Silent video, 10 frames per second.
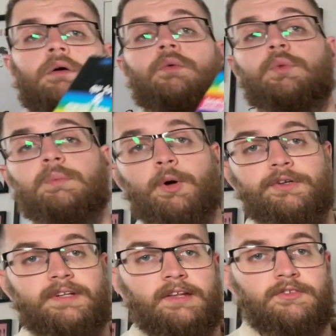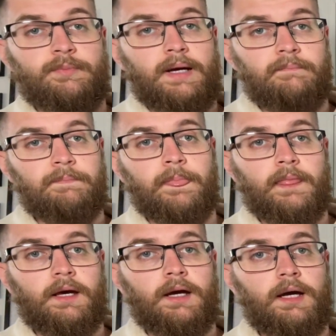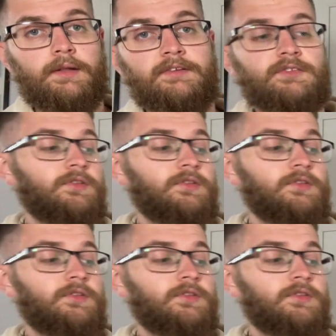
We bought a dance mat. This is